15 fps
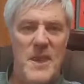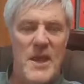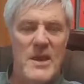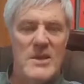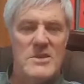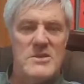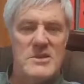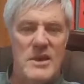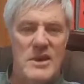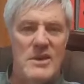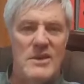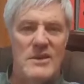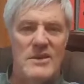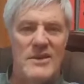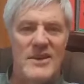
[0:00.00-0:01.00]

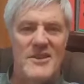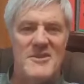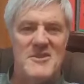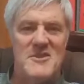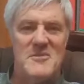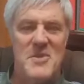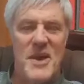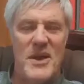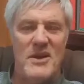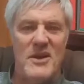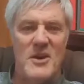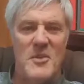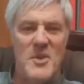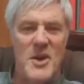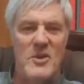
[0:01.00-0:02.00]
So let's bow in
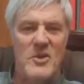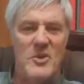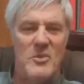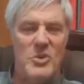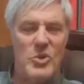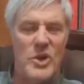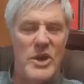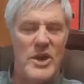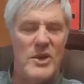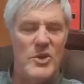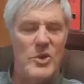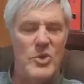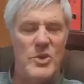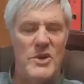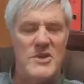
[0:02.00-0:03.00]
a moment of prayer.
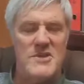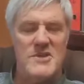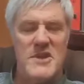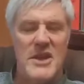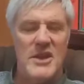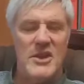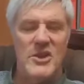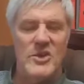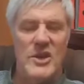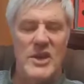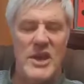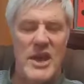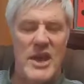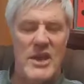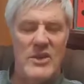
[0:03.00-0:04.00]
Lord, we just thank you
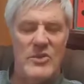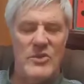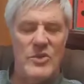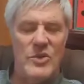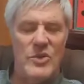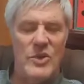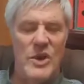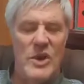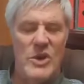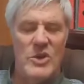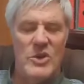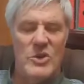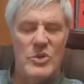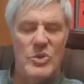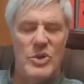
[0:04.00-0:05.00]
again for
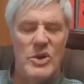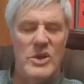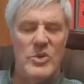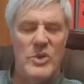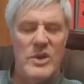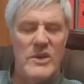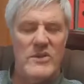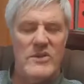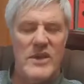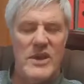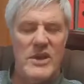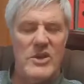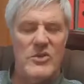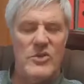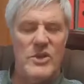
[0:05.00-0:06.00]
your word. We just
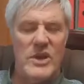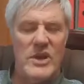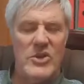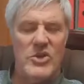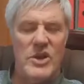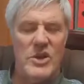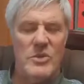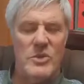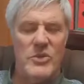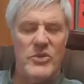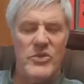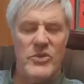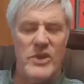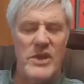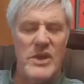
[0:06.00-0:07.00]
thank you for the incredible
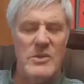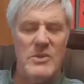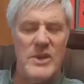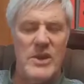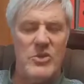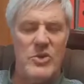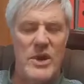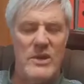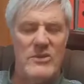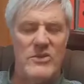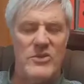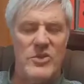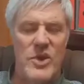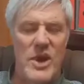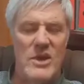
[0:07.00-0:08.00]
theme that runs
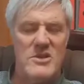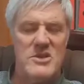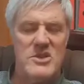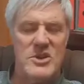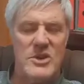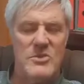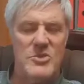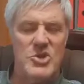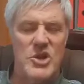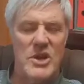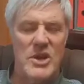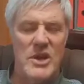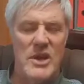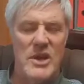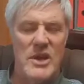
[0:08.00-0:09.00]
throughout Scripture
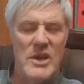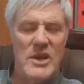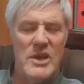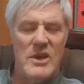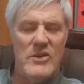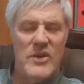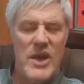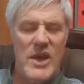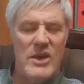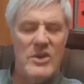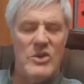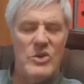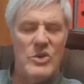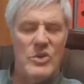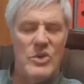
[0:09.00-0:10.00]
of how
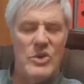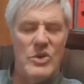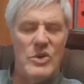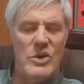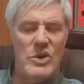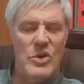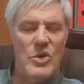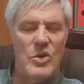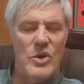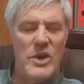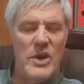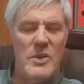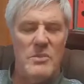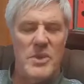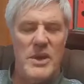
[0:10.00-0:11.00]
your
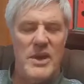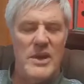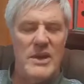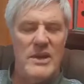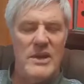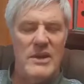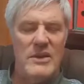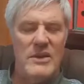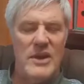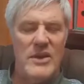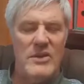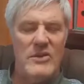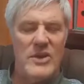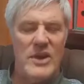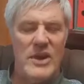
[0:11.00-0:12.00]
glory appeared
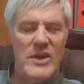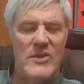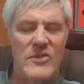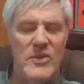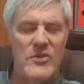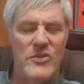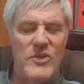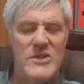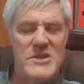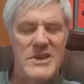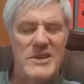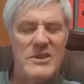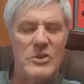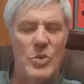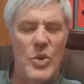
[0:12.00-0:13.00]
in kind a
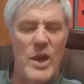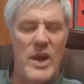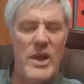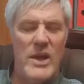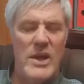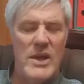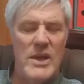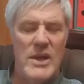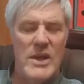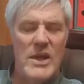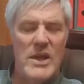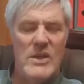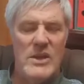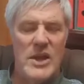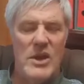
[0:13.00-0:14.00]
physical way
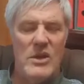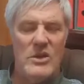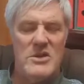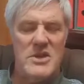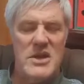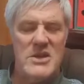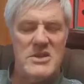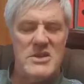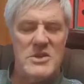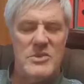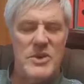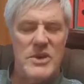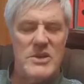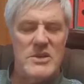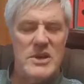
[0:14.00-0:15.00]
in the Old
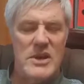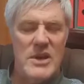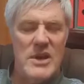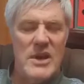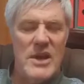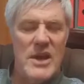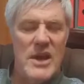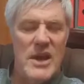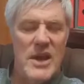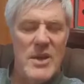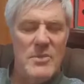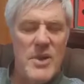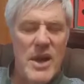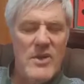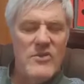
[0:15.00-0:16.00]
Testament,
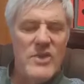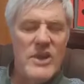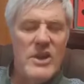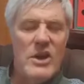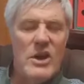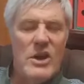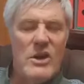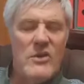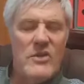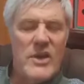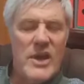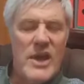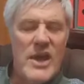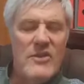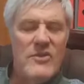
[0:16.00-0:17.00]
above the Ark of the
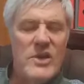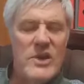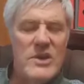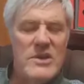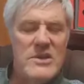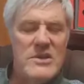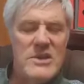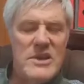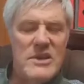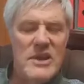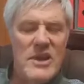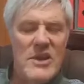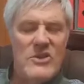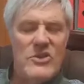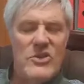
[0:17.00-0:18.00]
Covenant and
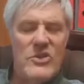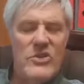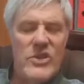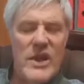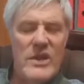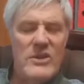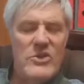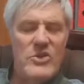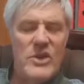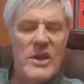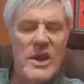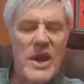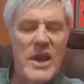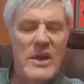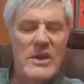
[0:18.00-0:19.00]
through thunder
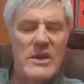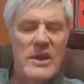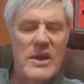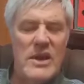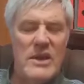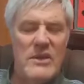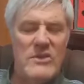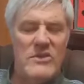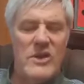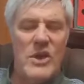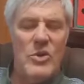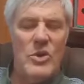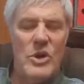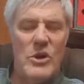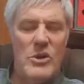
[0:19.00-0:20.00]
and lightning and
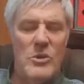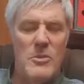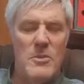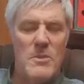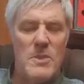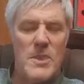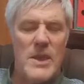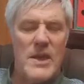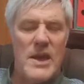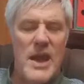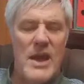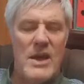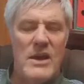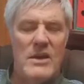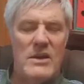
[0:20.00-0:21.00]
so on, and
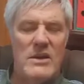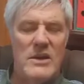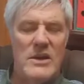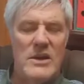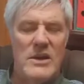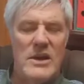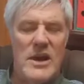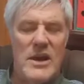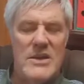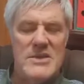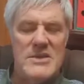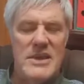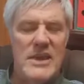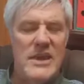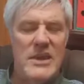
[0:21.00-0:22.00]
how
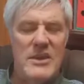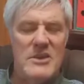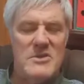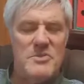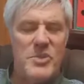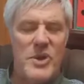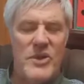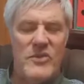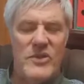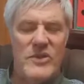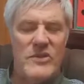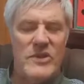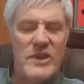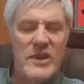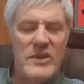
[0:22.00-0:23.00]
Ezekiel's
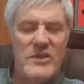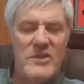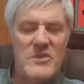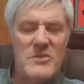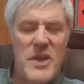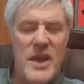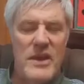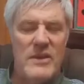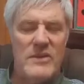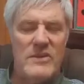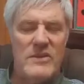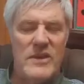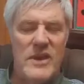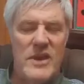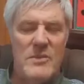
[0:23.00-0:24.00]
prophecy just
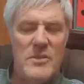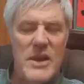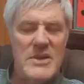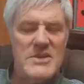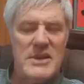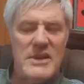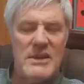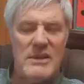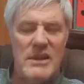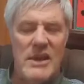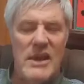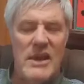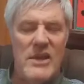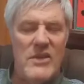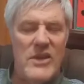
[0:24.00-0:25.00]
makes it
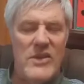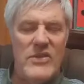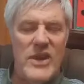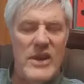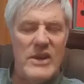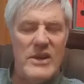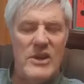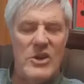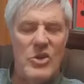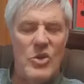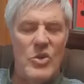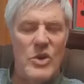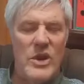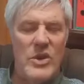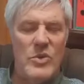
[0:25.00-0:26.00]
clear that that
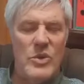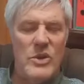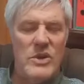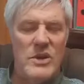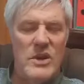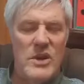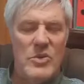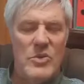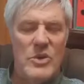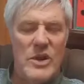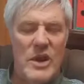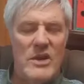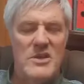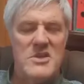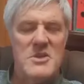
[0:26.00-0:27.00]
glory would
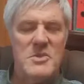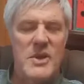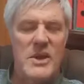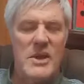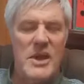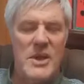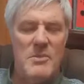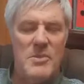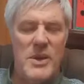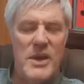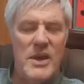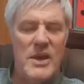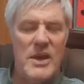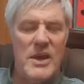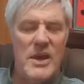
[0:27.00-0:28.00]
ultimately
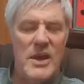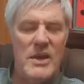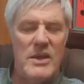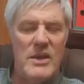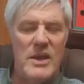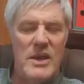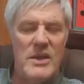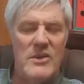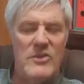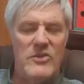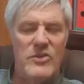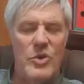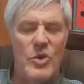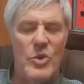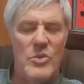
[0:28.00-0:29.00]
appear in the
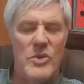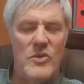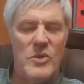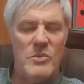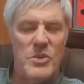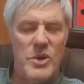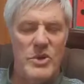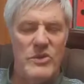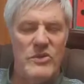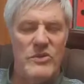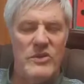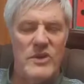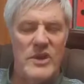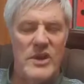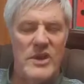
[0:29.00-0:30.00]
form of a
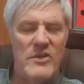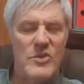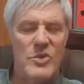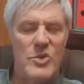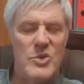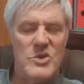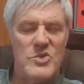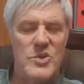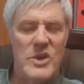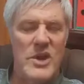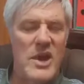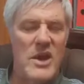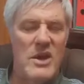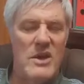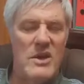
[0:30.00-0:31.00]
person. And of course, we
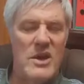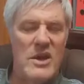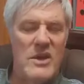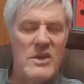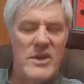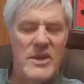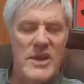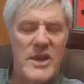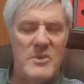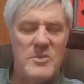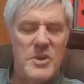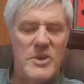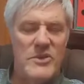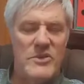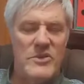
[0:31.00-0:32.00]
know that that
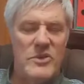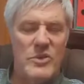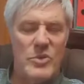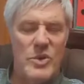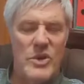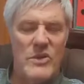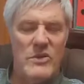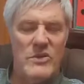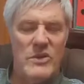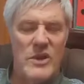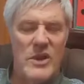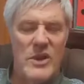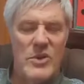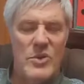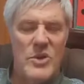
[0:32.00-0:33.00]
person was
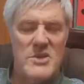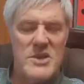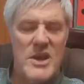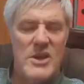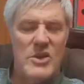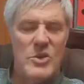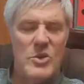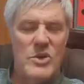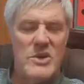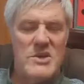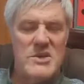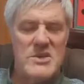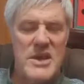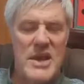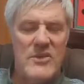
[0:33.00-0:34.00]
our Lord and
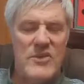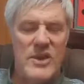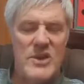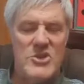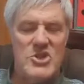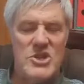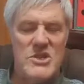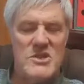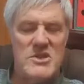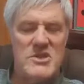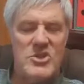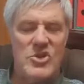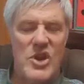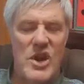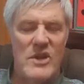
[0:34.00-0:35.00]
Savior, Jesus
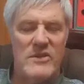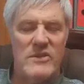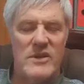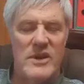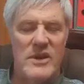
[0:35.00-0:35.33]
Christ.